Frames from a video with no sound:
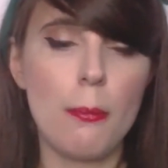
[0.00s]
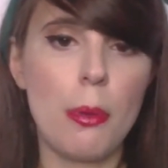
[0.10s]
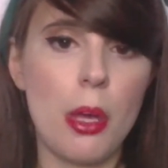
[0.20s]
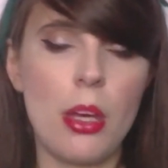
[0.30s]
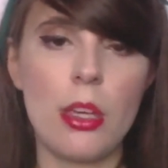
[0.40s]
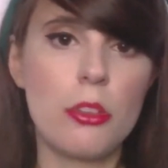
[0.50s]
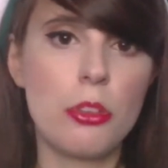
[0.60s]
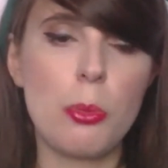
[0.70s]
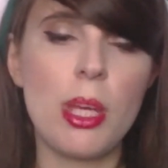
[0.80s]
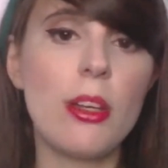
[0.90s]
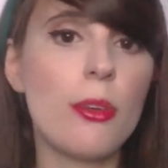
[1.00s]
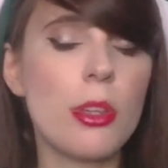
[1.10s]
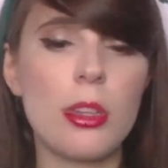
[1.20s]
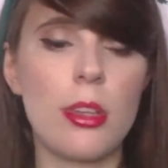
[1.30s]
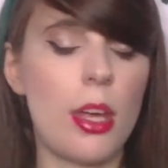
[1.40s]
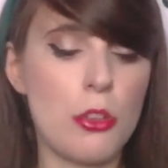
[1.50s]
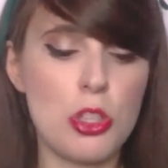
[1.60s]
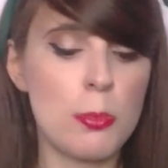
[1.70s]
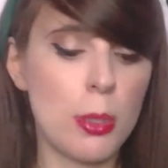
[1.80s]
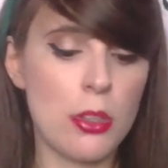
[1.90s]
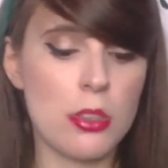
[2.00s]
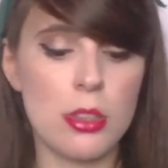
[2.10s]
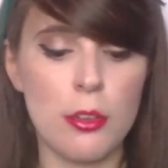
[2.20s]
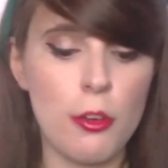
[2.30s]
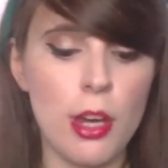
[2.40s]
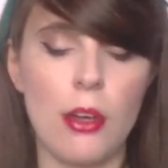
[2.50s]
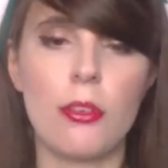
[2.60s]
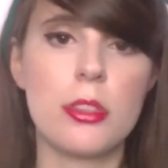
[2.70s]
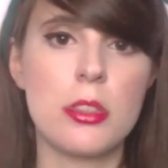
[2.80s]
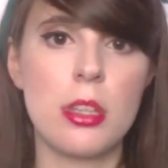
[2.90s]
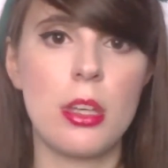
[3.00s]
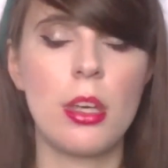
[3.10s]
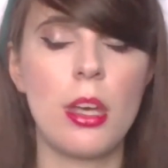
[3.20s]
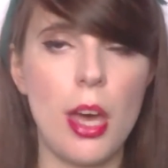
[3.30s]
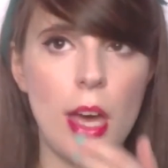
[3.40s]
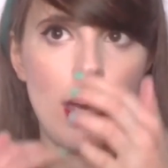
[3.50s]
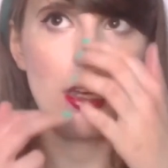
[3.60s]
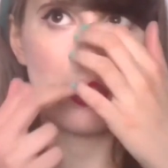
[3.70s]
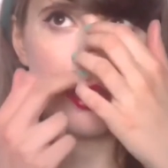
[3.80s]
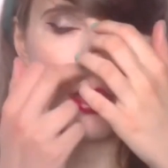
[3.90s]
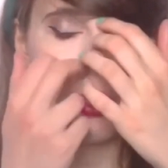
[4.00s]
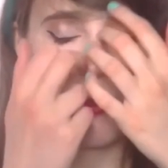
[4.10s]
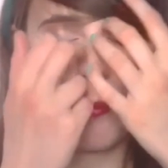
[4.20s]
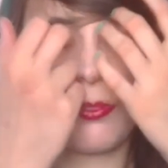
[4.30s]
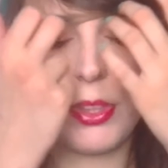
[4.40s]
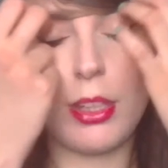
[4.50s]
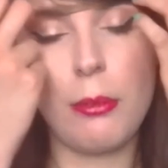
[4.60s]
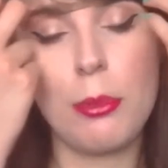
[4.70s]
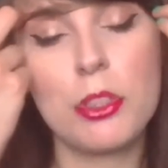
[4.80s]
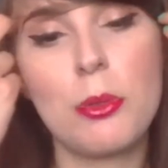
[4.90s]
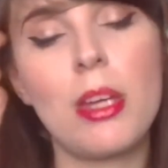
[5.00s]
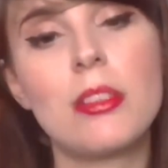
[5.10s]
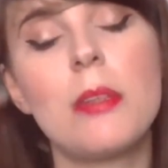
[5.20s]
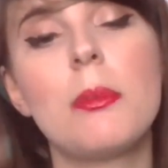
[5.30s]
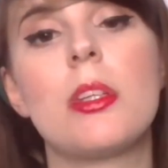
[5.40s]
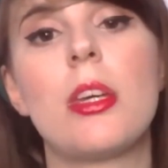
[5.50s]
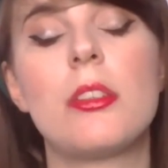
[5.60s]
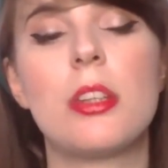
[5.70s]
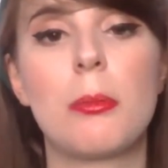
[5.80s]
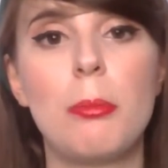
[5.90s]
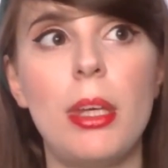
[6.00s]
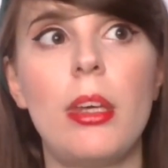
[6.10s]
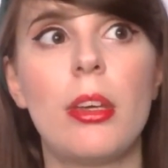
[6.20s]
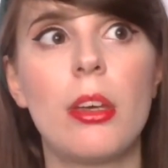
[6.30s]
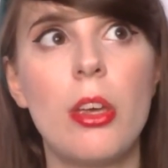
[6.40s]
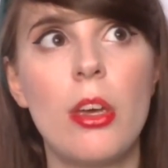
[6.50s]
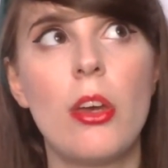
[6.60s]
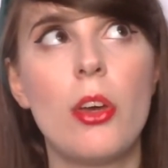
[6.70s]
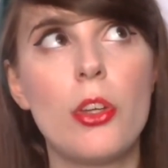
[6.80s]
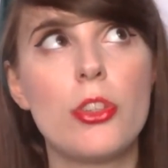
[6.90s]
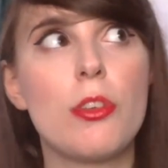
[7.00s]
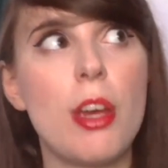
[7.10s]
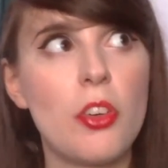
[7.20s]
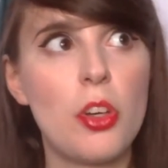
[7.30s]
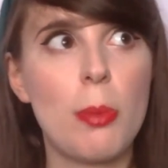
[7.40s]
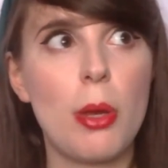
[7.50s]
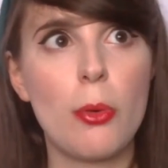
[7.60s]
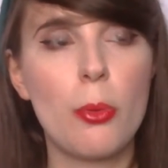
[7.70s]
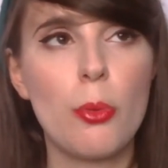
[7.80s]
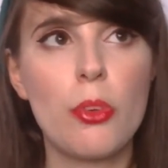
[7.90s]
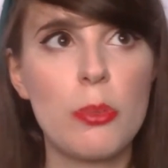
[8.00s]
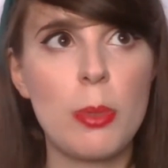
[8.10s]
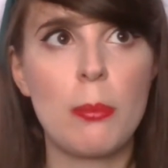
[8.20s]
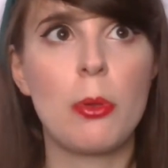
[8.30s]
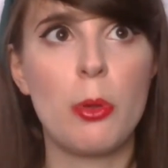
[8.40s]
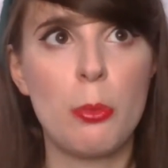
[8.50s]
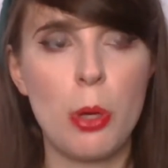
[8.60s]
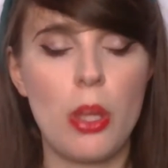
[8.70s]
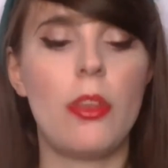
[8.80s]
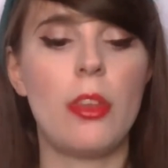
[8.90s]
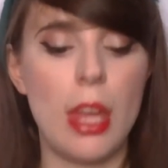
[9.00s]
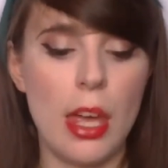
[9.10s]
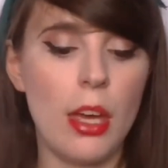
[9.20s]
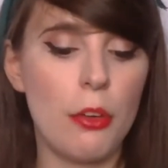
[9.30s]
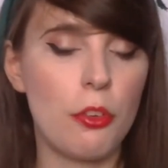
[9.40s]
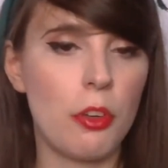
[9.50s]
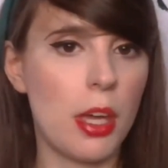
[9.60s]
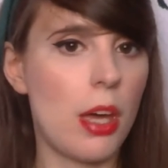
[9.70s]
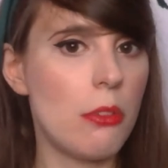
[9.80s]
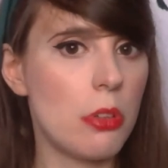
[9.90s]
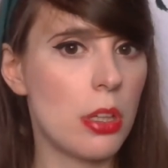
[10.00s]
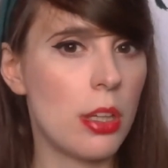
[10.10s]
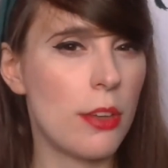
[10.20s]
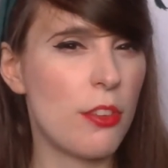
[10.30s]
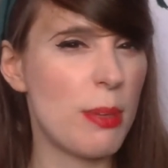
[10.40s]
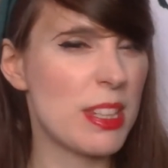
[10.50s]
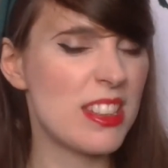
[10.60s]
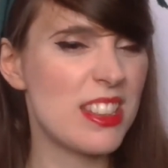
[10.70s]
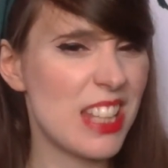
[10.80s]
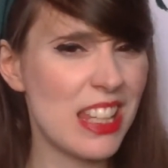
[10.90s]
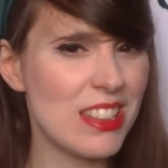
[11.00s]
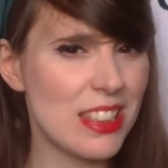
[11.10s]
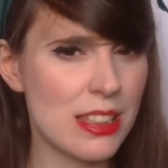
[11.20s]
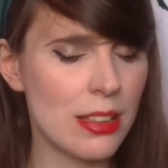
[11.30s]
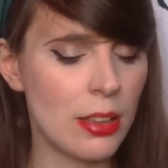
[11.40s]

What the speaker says: But it took way longer than that, just because of the crowds. And it was quite intimidating being surrounded by all these people who weren't there for YALC, if that makes any sense.